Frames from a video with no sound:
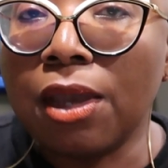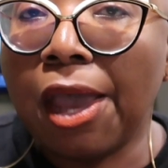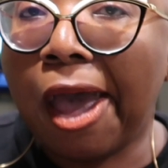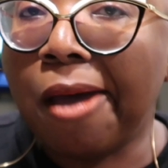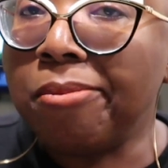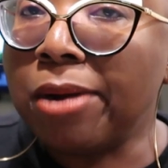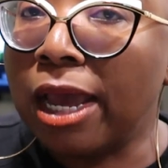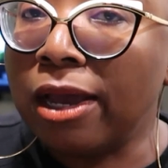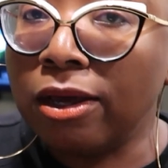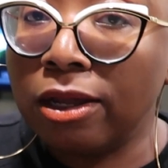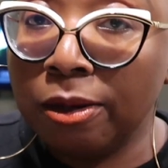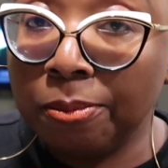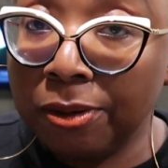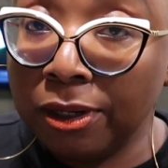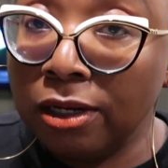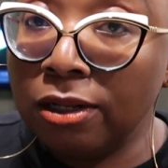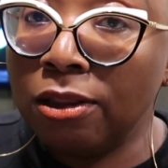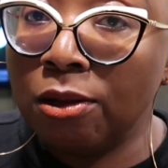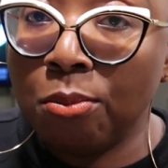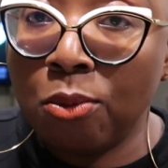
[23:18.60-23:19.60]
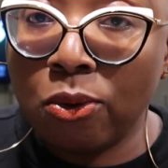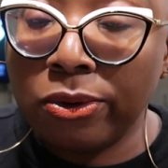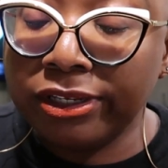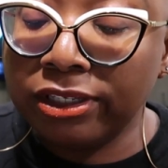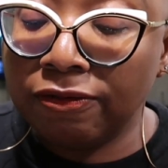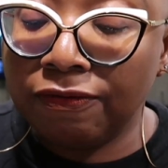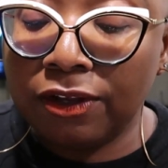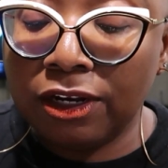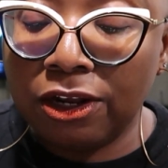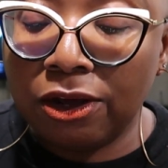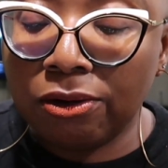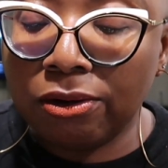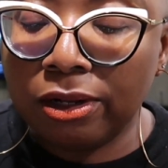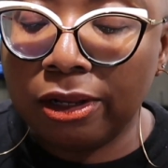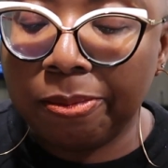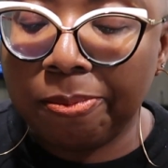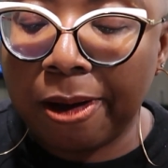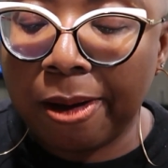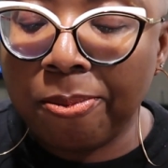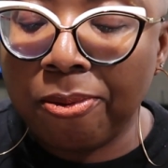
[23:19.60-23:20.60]
I'm not gonna put in the moist video
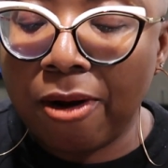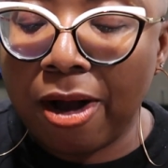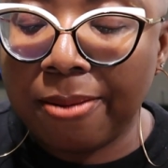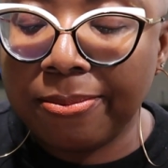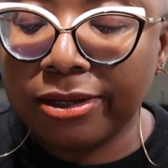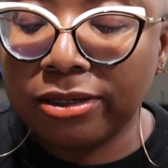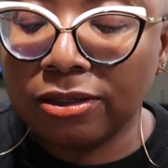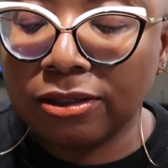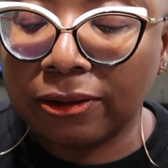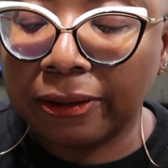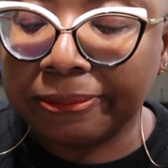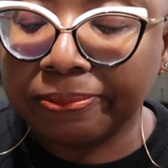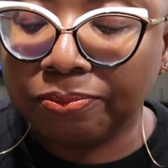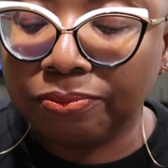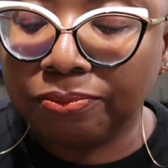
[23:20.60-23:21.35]
clip, I promise.